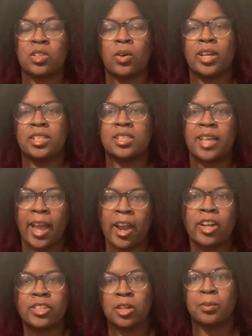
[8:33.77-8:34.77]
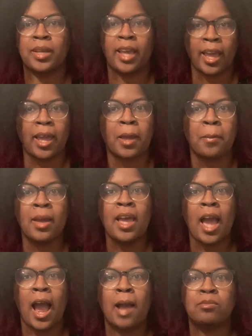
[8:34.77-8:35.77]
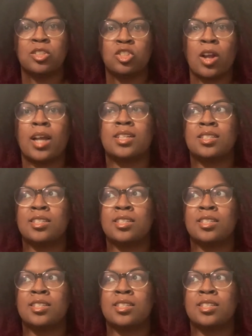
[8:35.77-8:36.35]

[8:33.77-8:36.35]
So his character became, I'm the drunk.